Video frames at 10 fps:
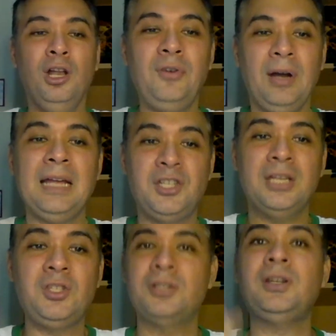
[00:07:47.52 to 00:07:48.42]
your hand
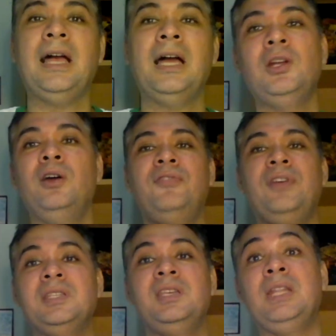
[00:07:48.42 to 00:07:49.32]
gestures are actually
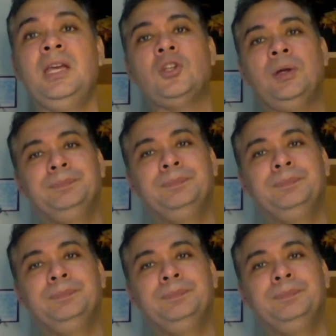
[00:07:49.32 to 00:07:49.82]
offensive in nature.